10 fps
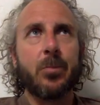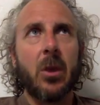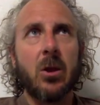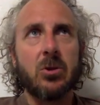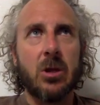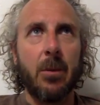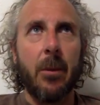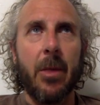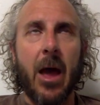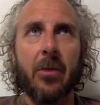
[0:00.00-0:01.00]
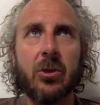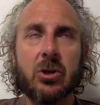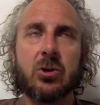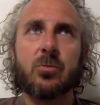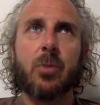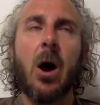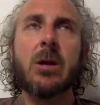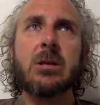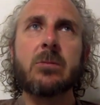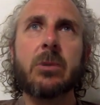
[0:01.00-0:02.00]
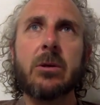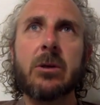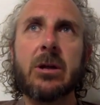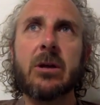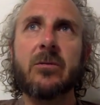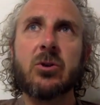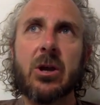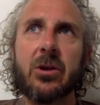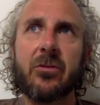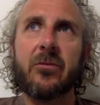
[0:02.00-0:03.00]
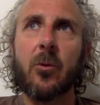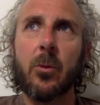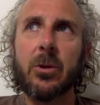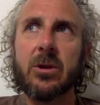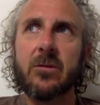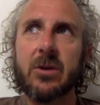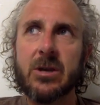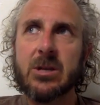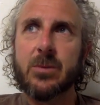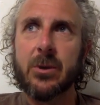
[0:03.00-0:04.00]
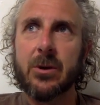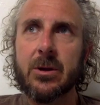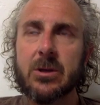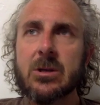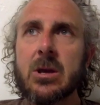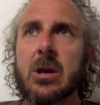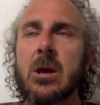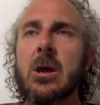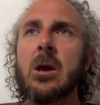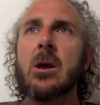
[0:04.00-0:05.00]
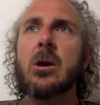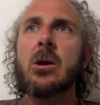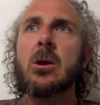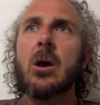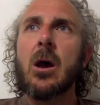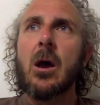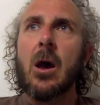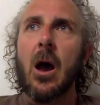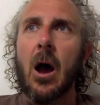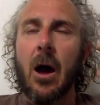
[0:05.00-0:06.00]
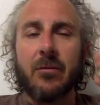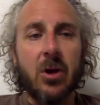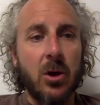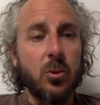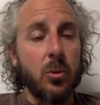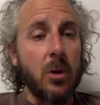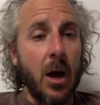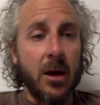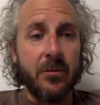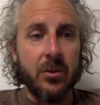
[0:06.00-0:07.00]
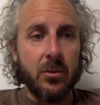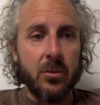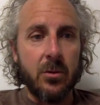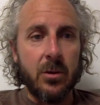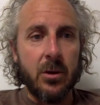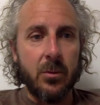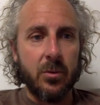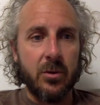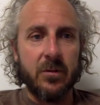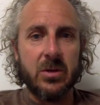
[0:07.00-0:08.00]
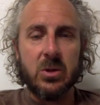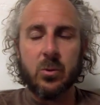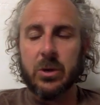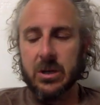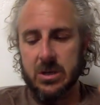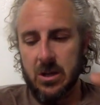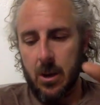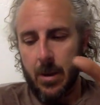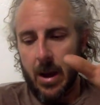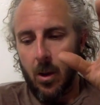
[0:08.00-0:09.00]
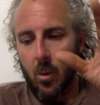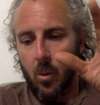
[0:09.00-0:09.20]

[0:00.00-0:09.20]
So think about that, the possibility of transformative experience. I've talked to a lot of you in previous weeks about